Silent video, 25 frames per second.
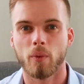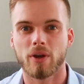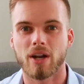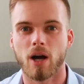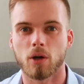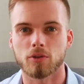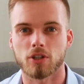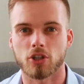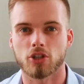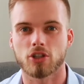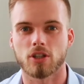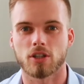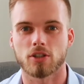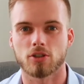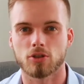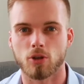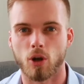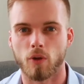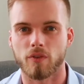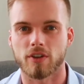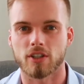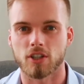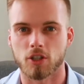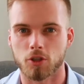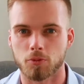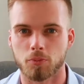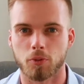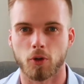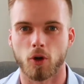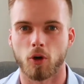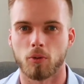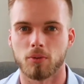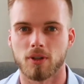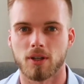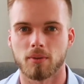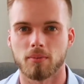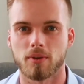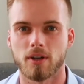without actually solving this
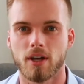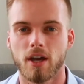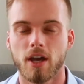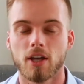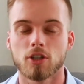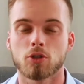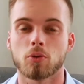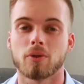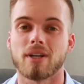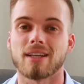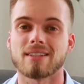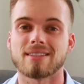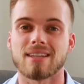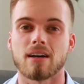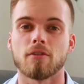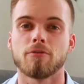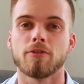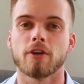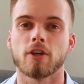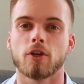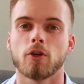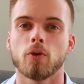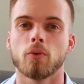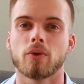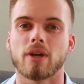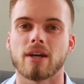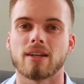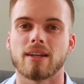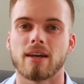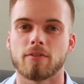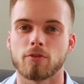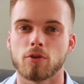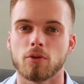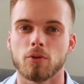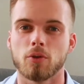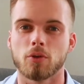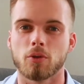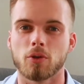problem? So that's something you can
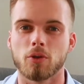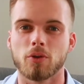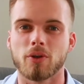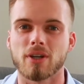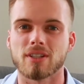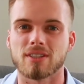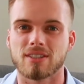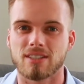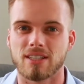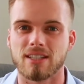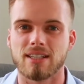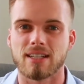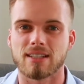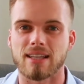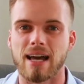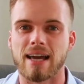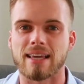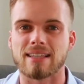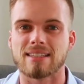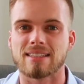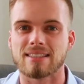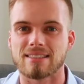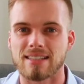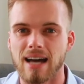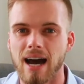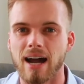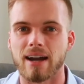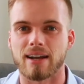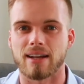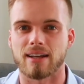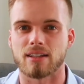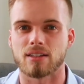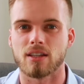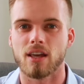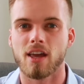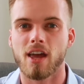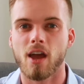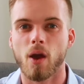have. You can see that I
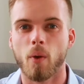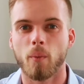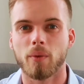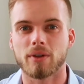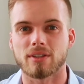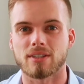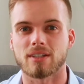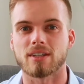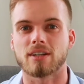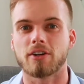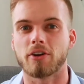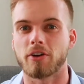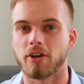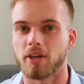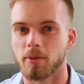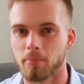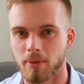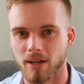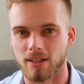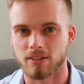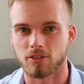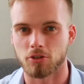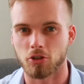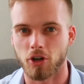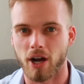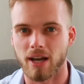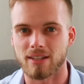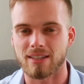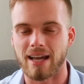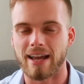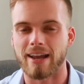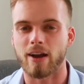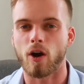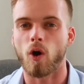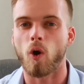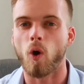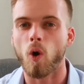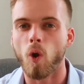started with agreement, right?
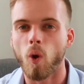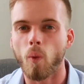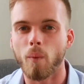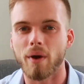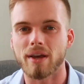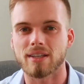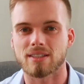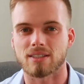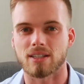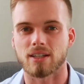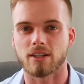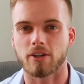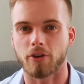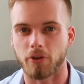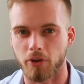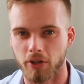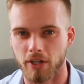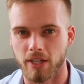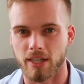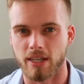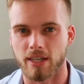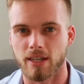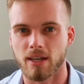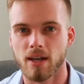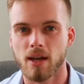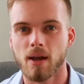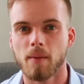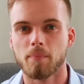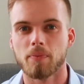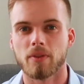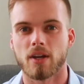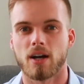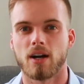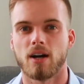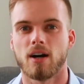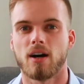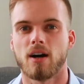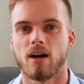I always agree
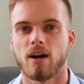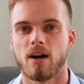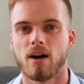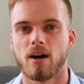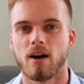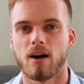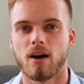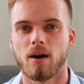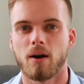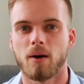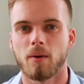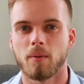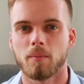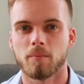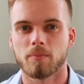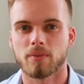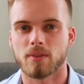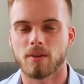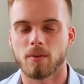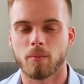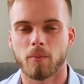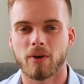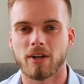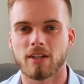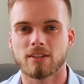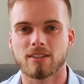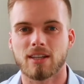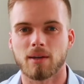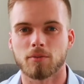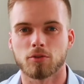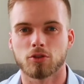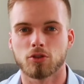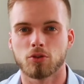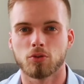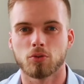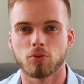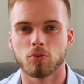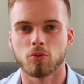when it
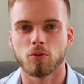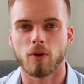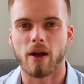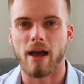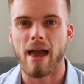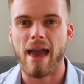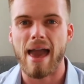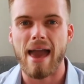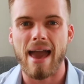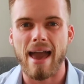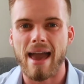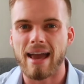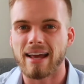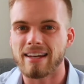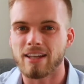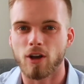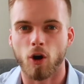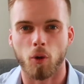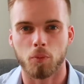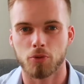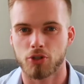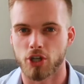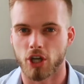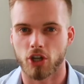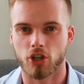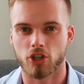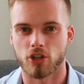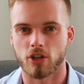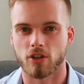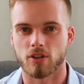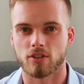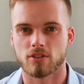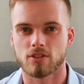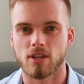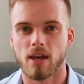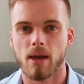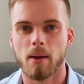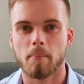comes to any
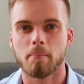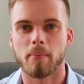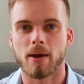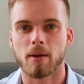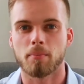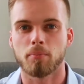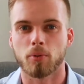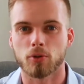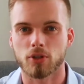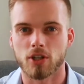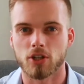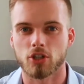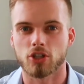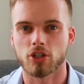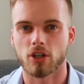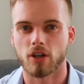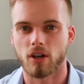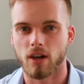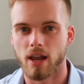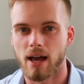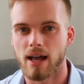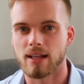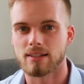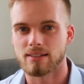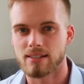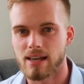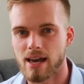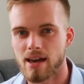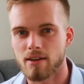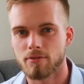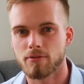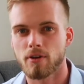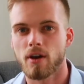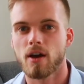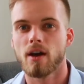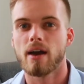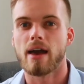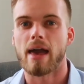objections my potential clients
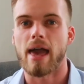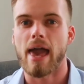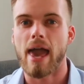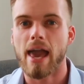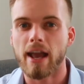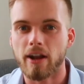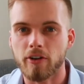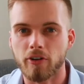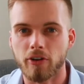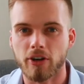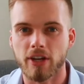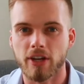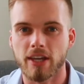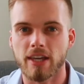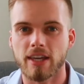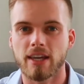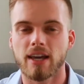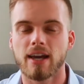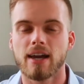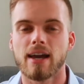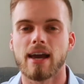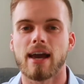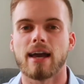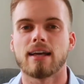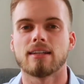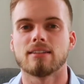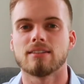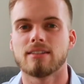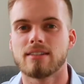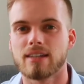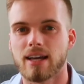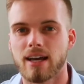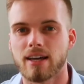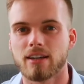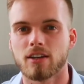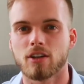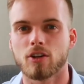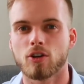have. Agree and
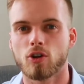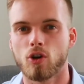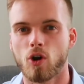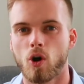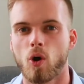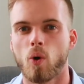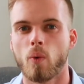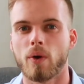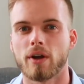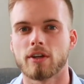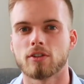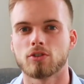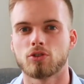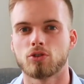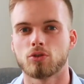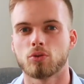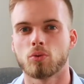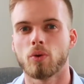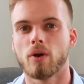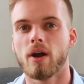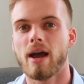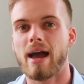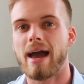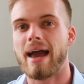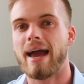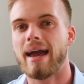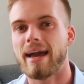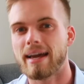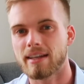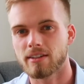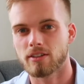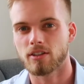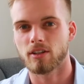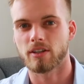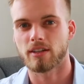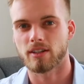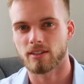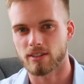then go into
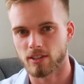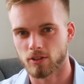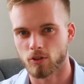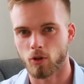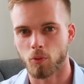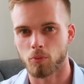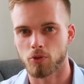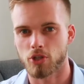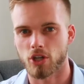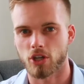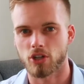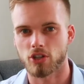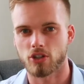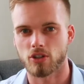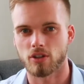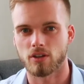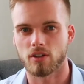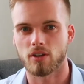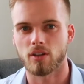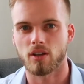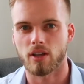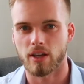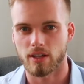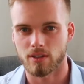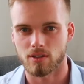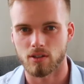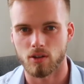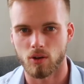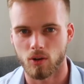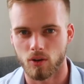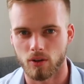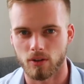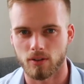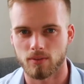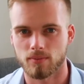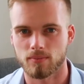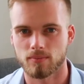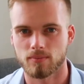handling that objection later
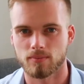on.